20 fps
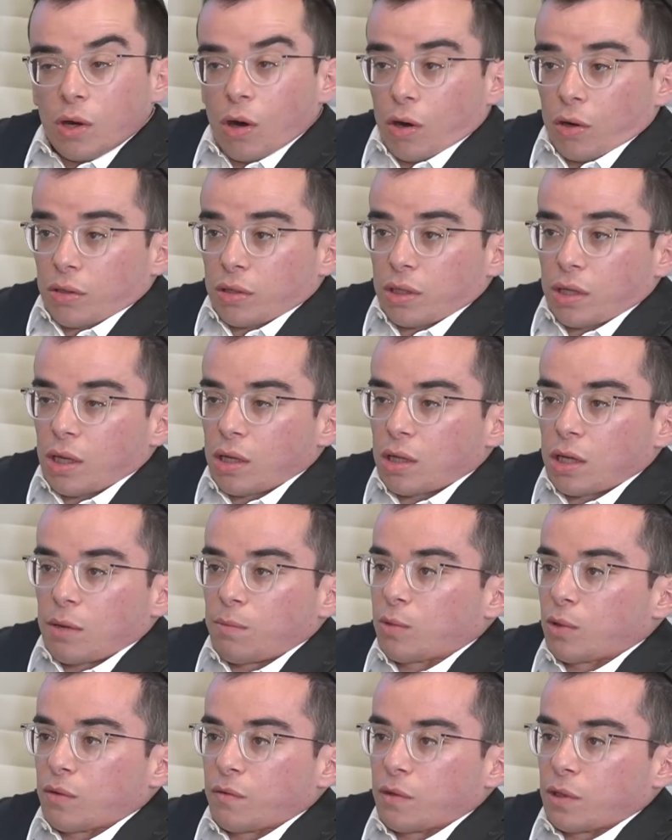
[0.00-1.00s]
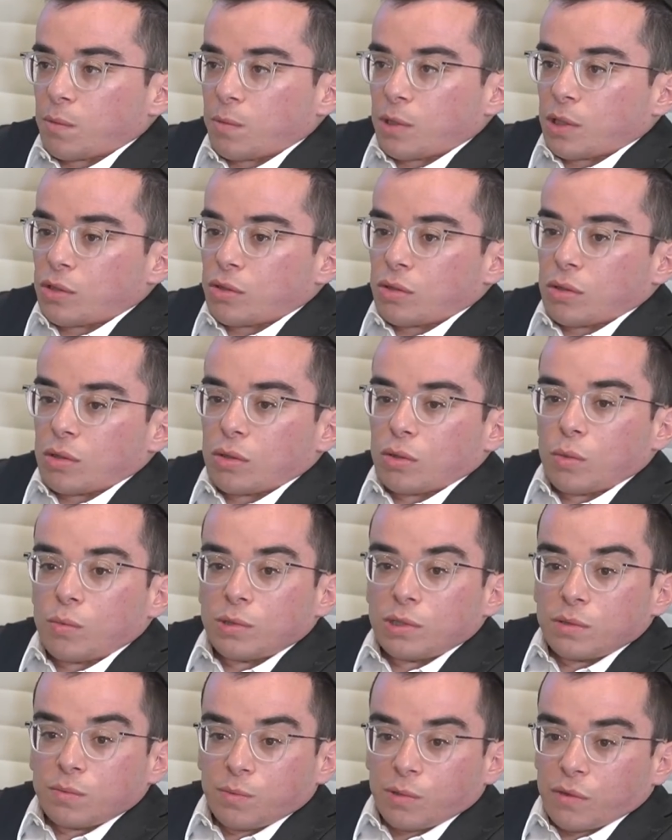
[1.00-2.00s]
hard to get that perfect picture, and
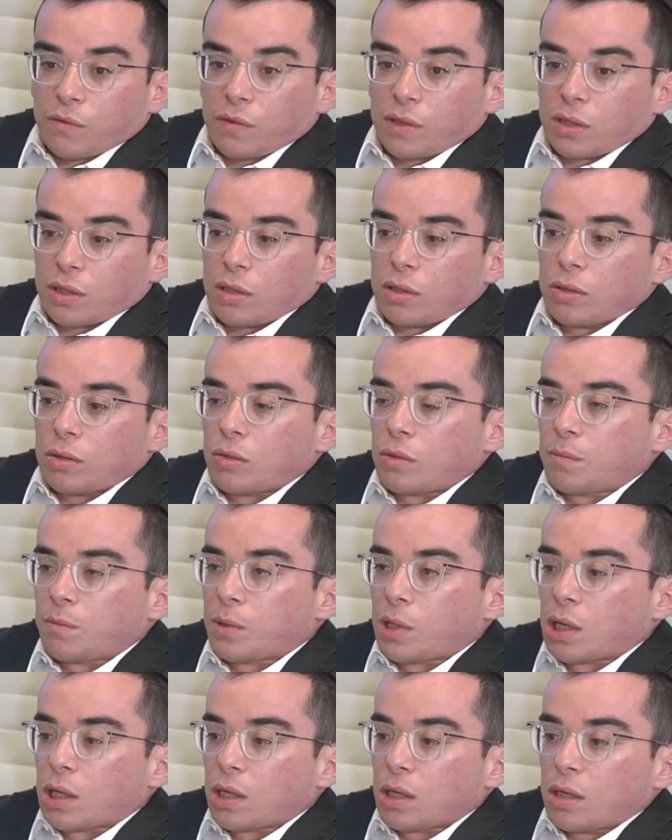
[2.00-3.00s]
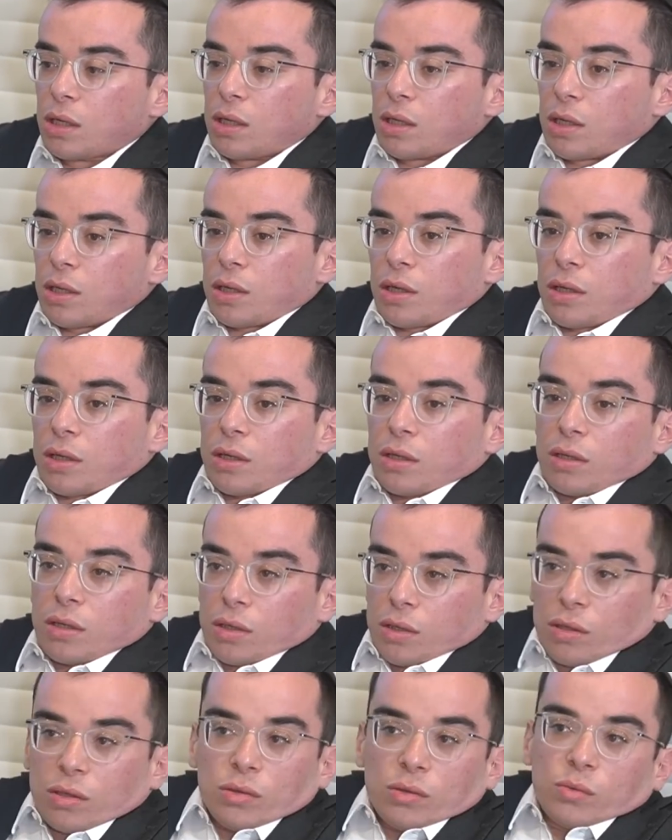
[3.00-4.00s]
nobody's perfect either. But
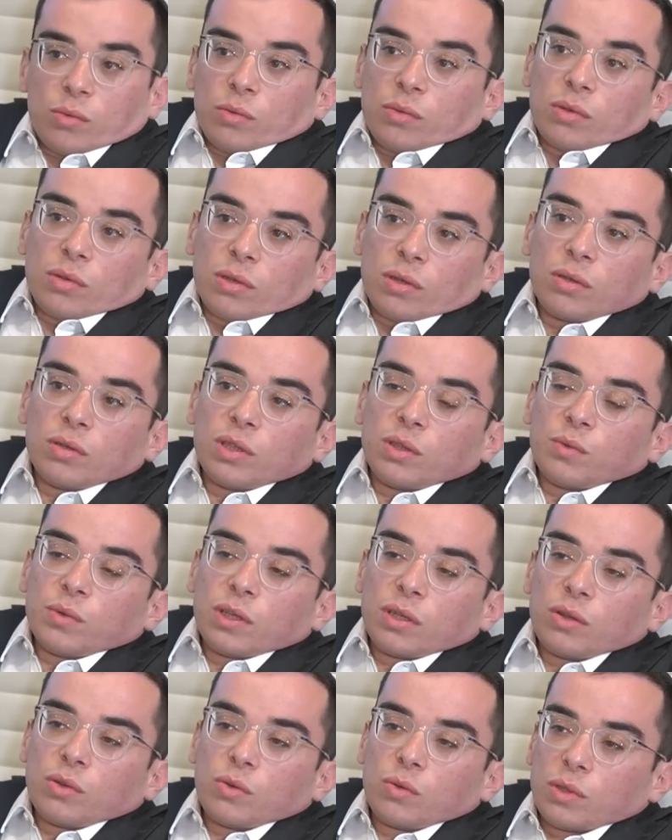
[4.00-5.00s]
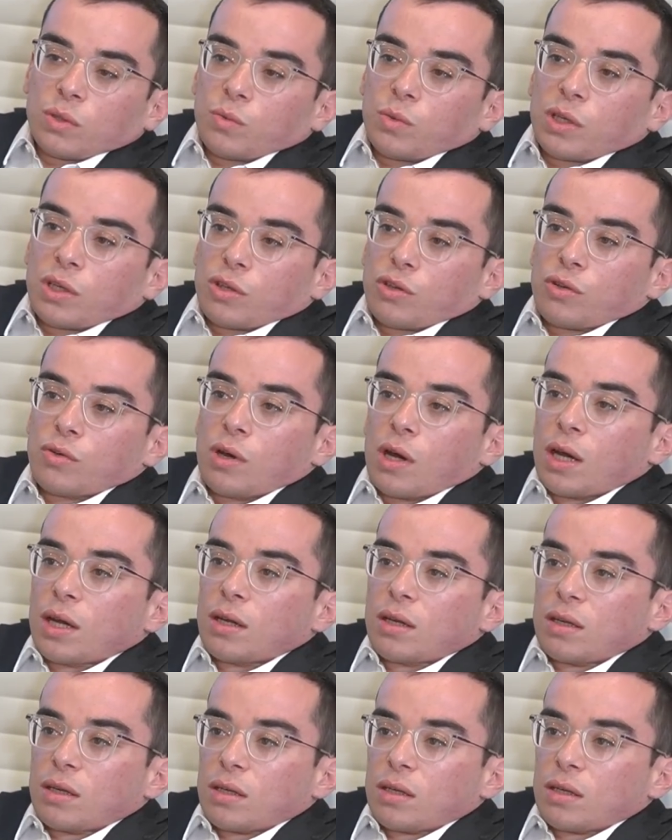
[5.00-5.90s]
the least we can do is we can try.